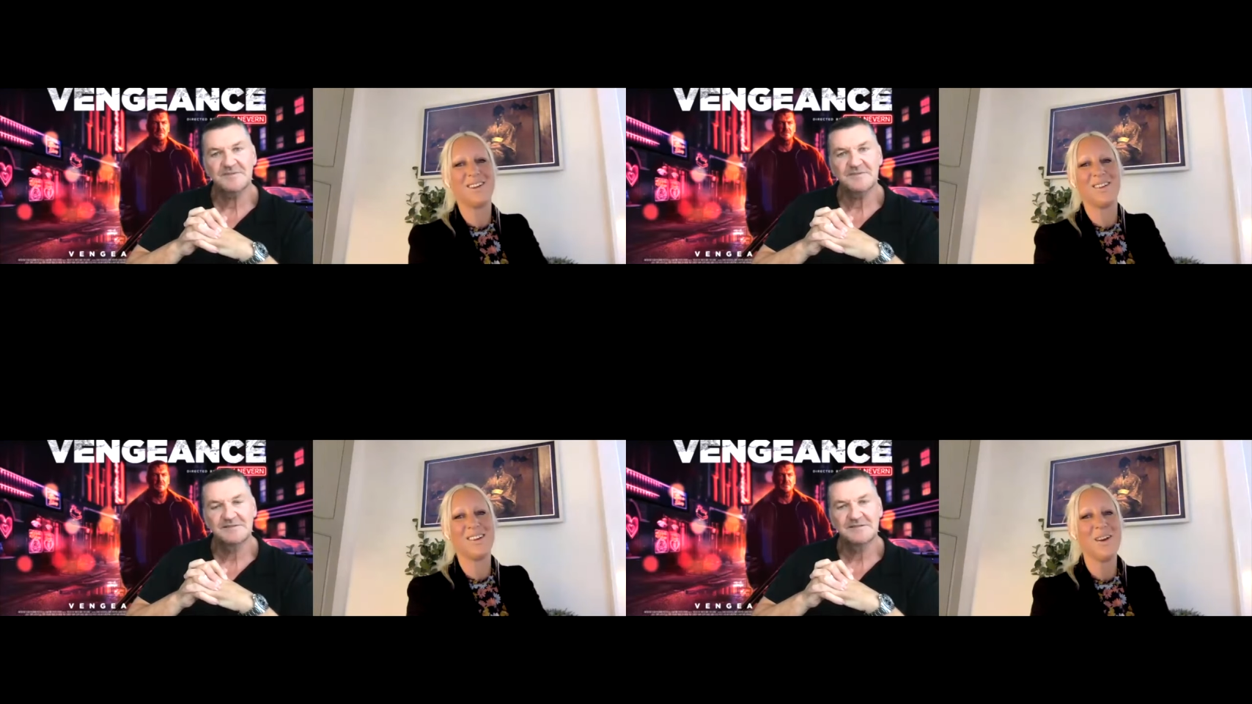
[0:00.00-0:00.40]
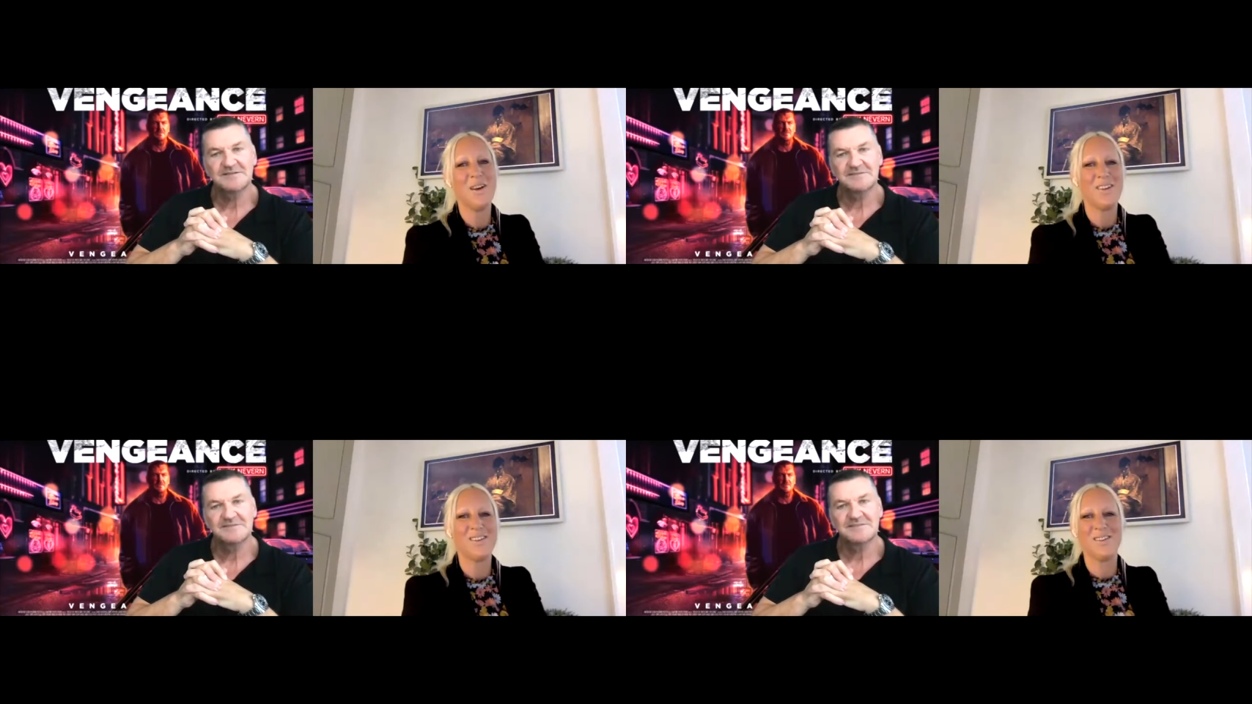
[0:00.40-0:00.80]
Speaker 1: you know, the
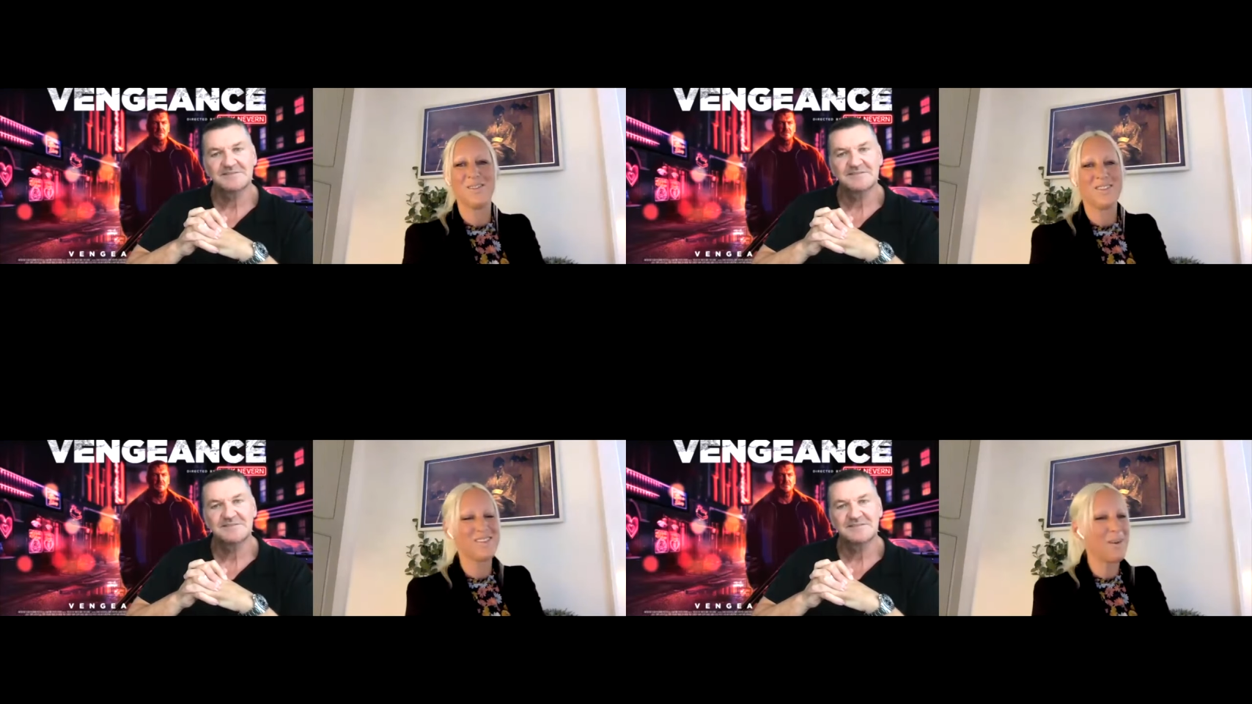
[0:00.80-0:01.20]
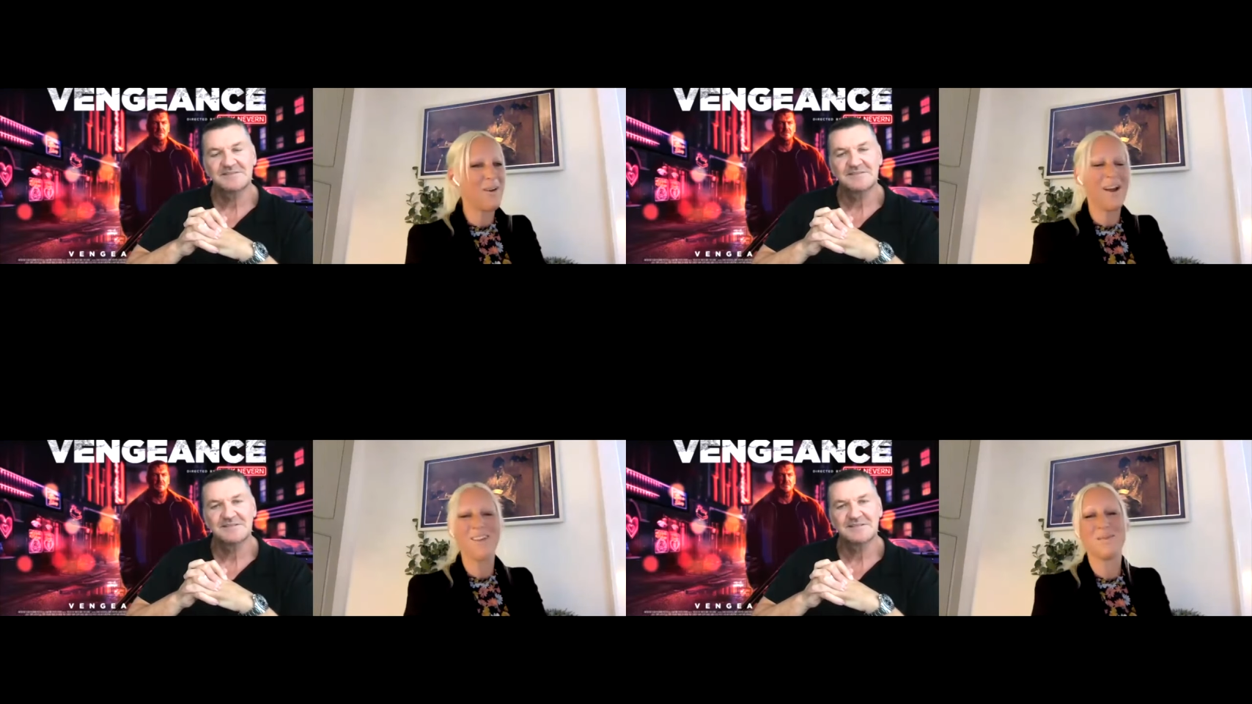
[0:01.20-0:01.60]
so
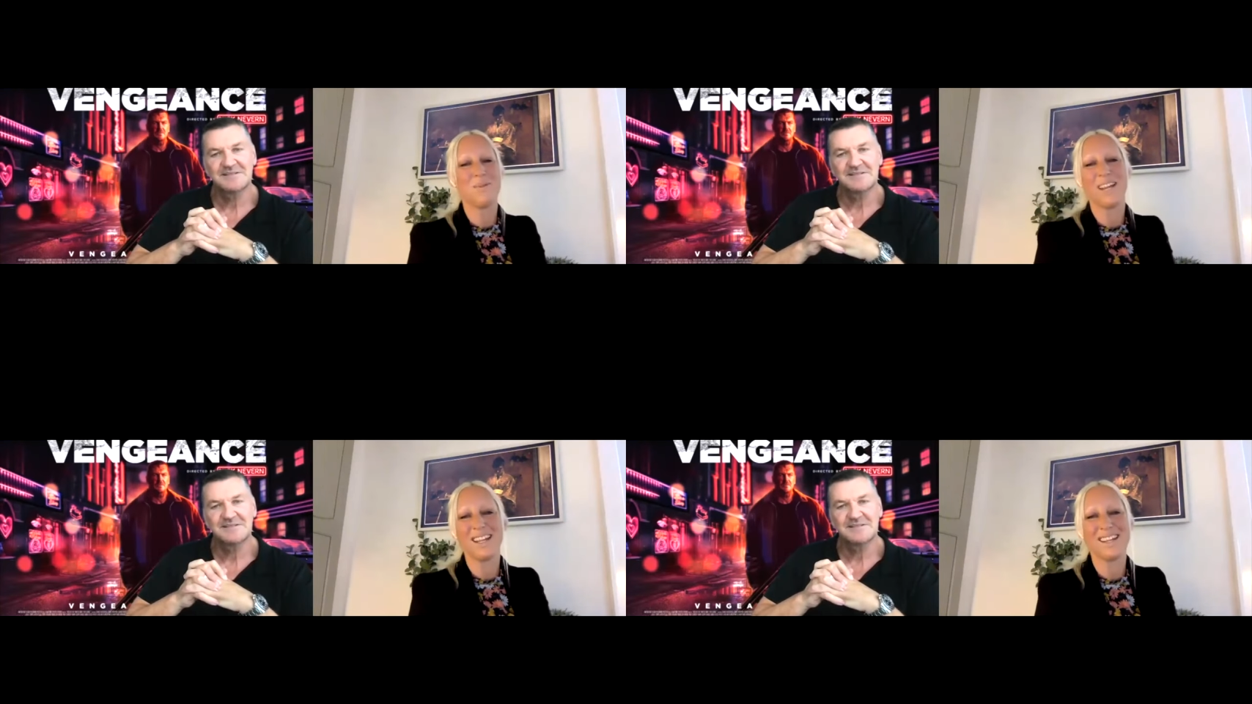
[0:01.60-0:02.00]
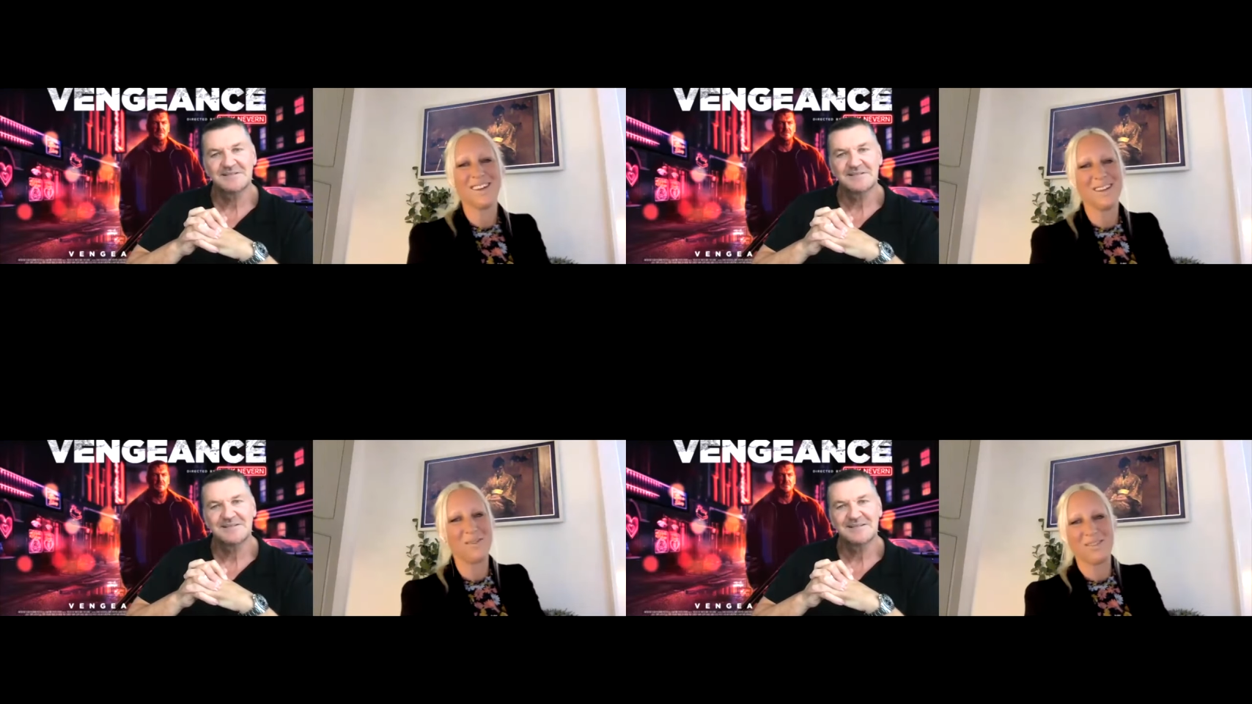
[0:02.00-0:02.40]
it's brilliant. I
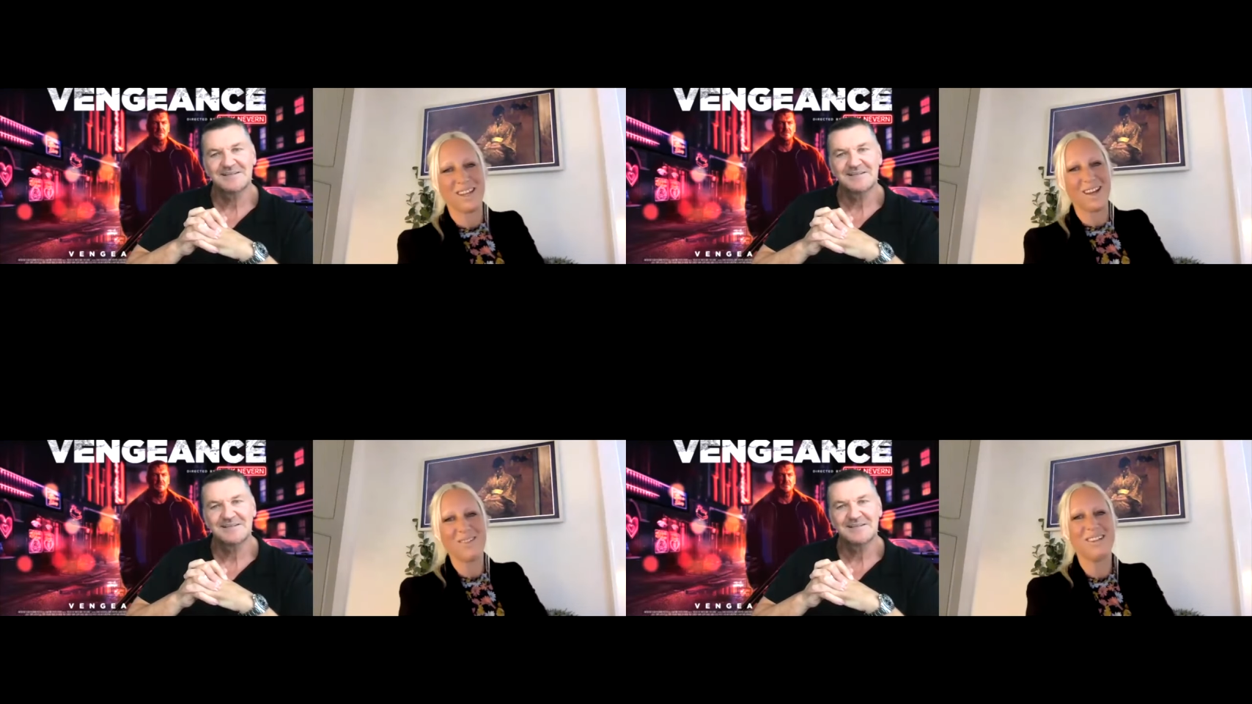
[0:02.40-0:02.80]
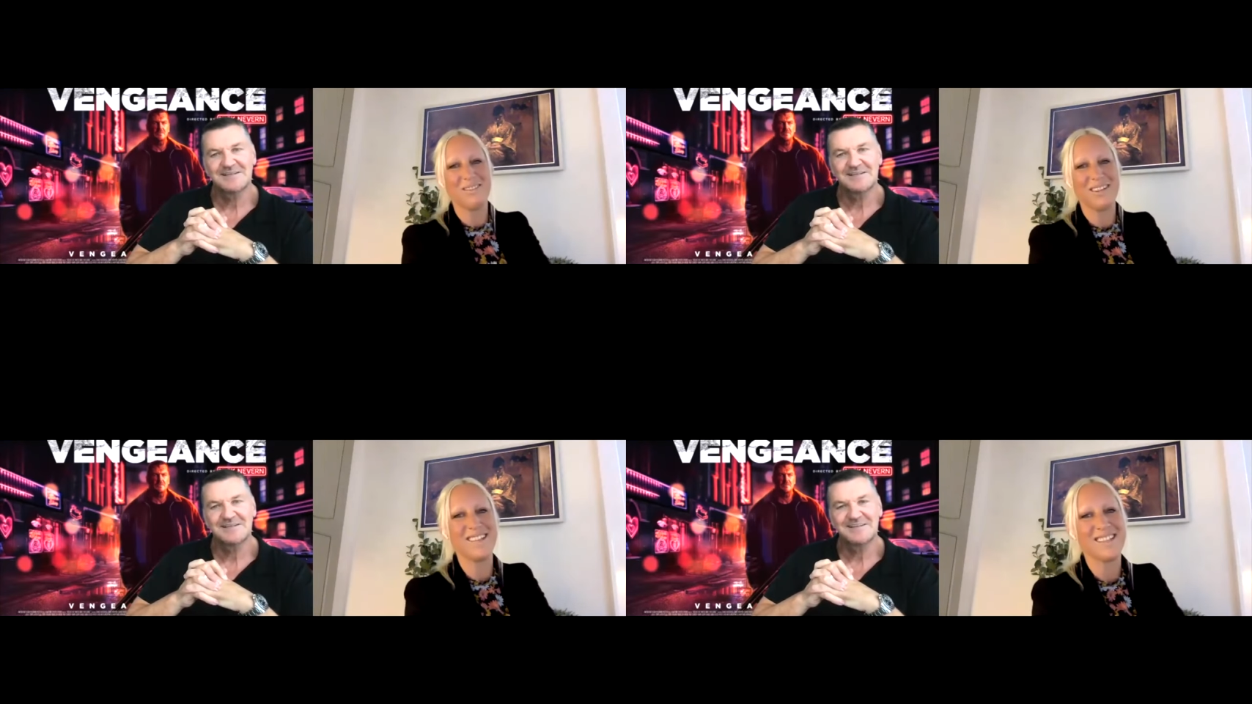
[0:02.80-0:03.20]
loved it. I really,
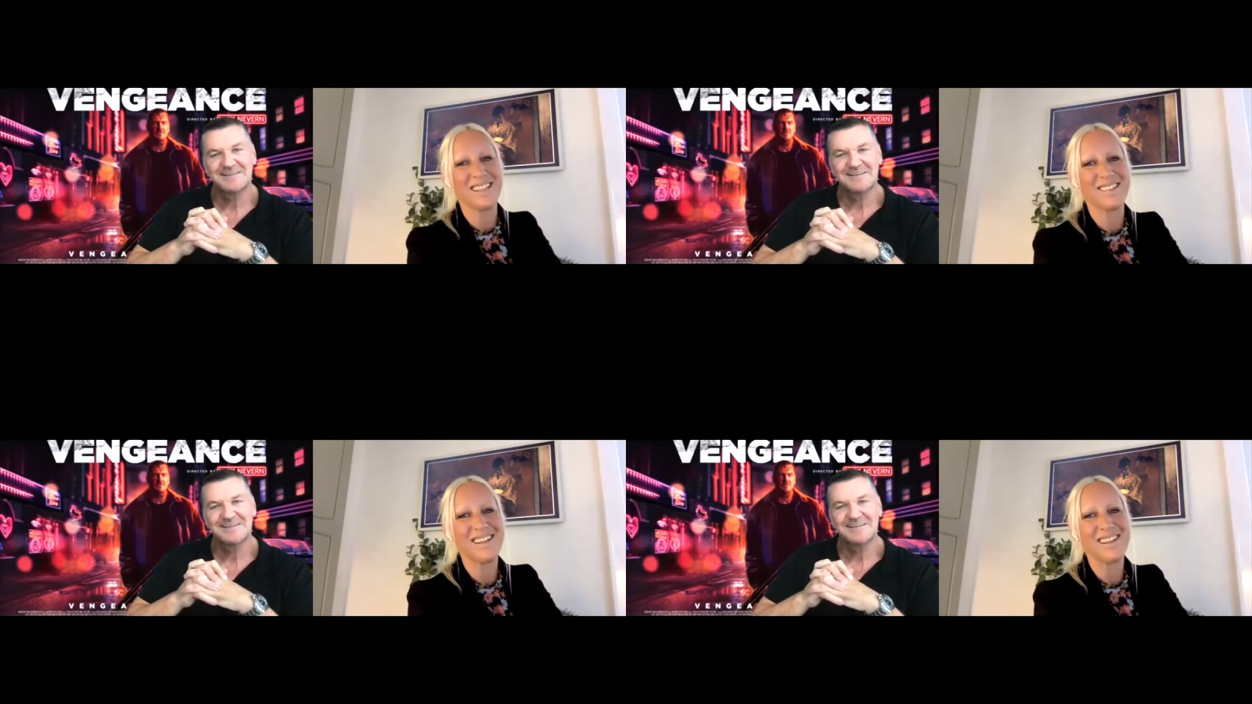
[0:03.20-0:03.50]
really did.